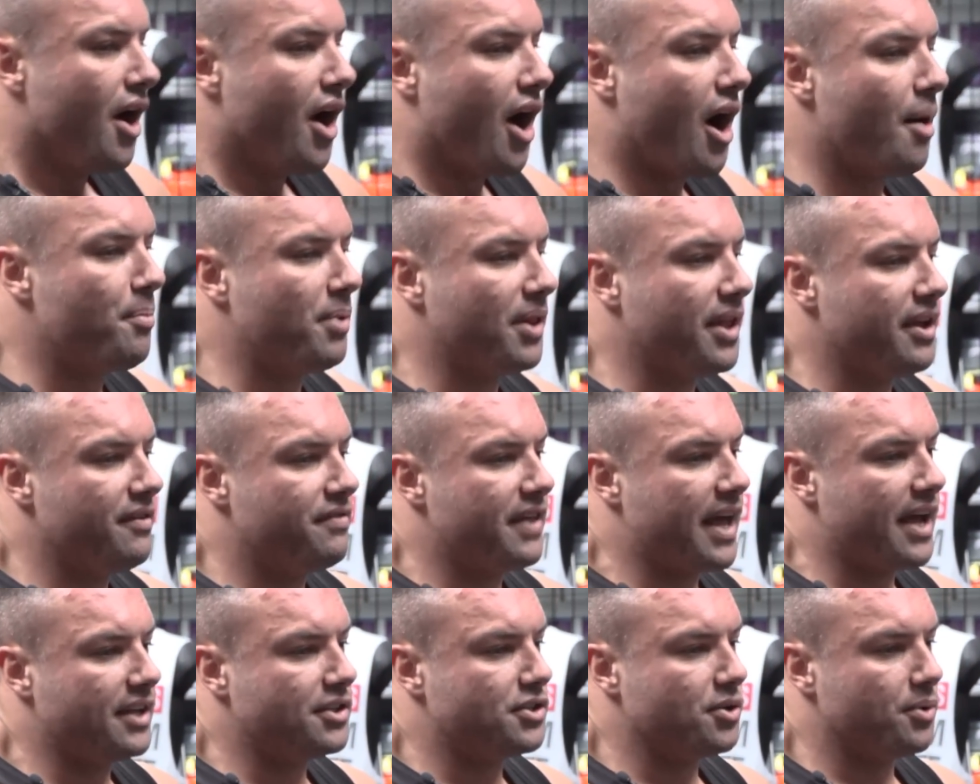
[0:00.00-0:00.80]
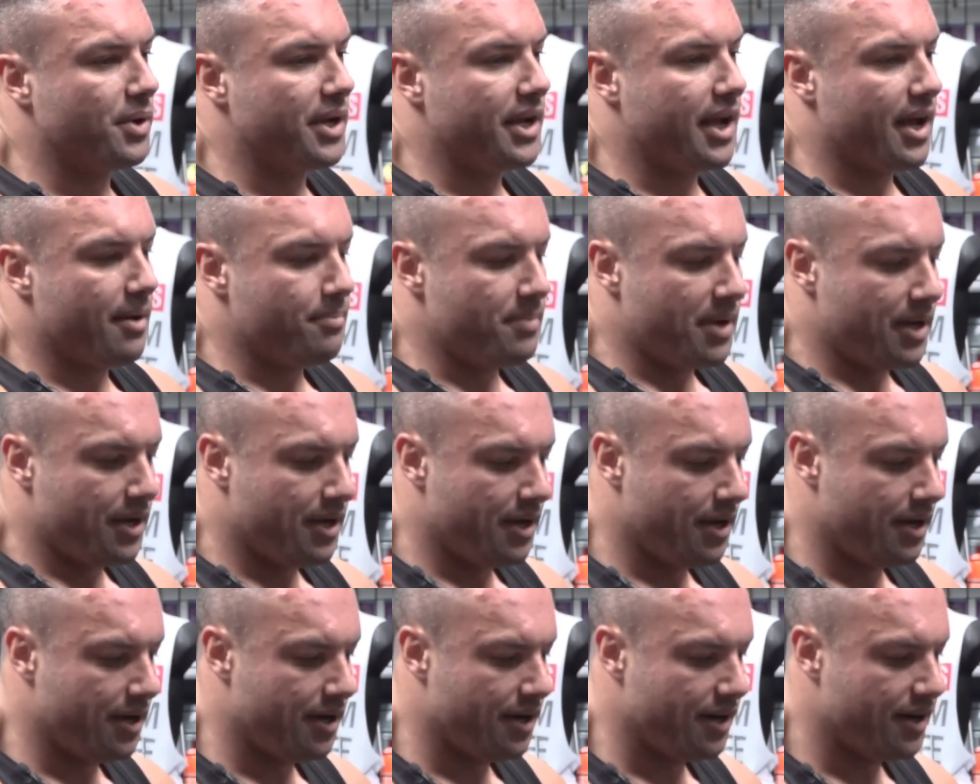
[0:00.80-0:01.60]
I believe that doing
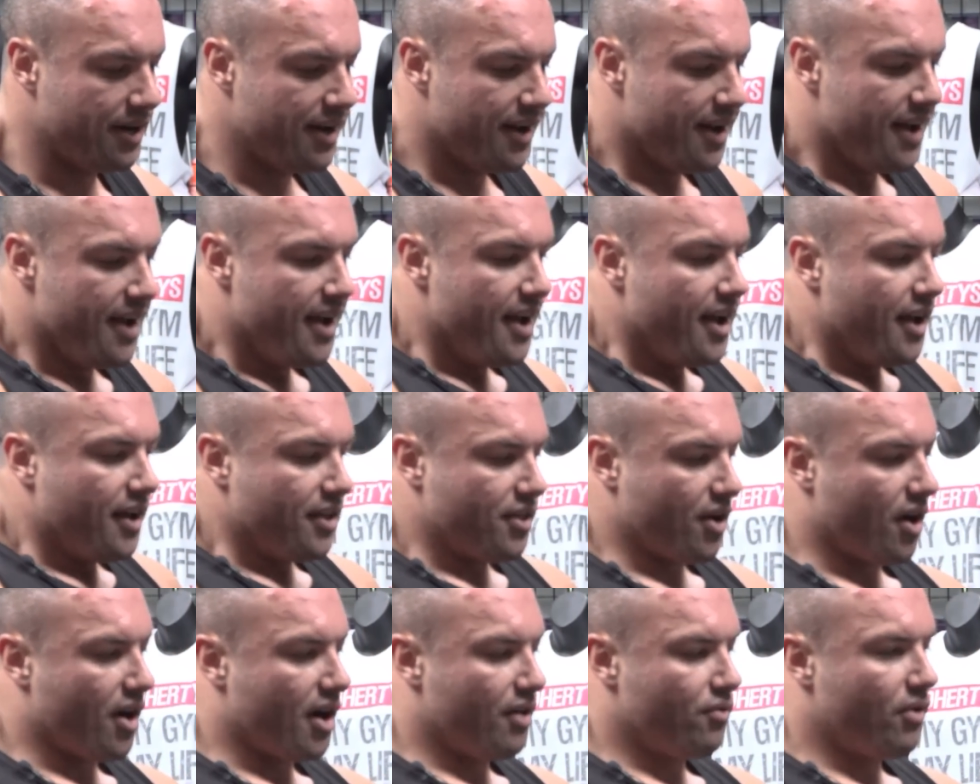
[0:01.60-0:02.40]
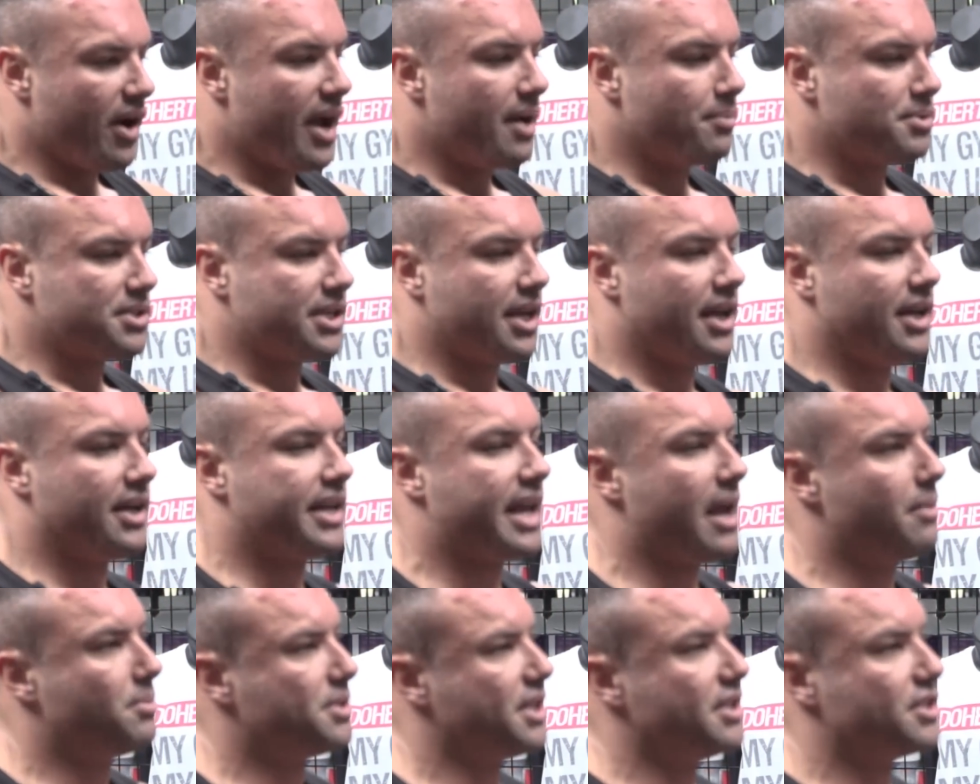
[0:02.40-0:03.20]
the high reps
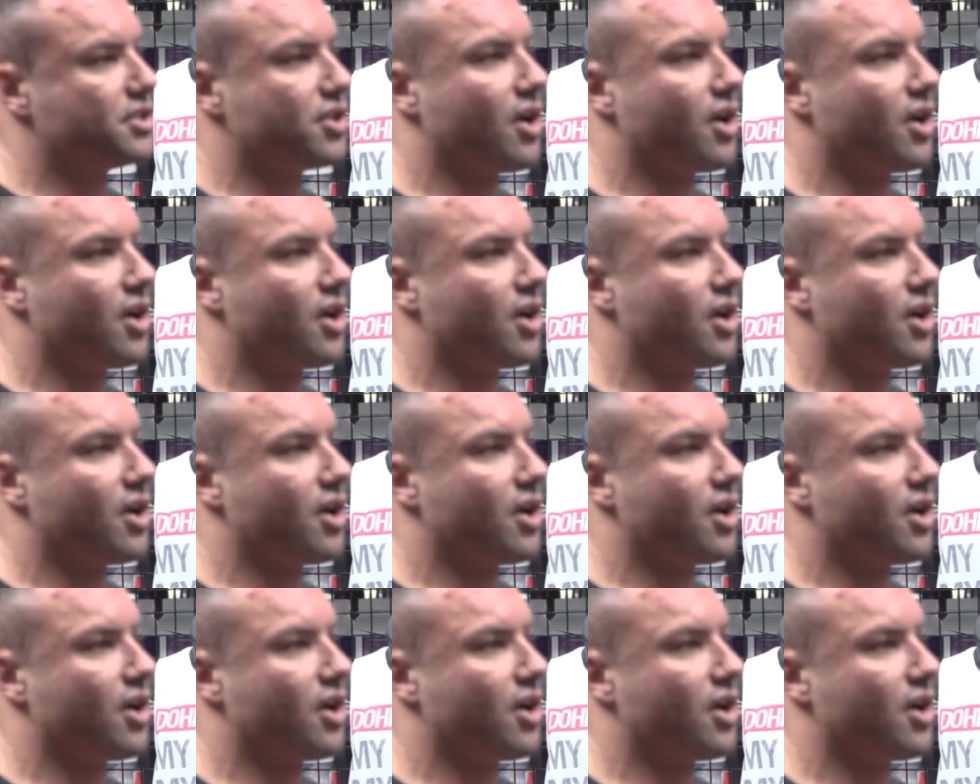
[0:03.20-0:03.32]
keeps things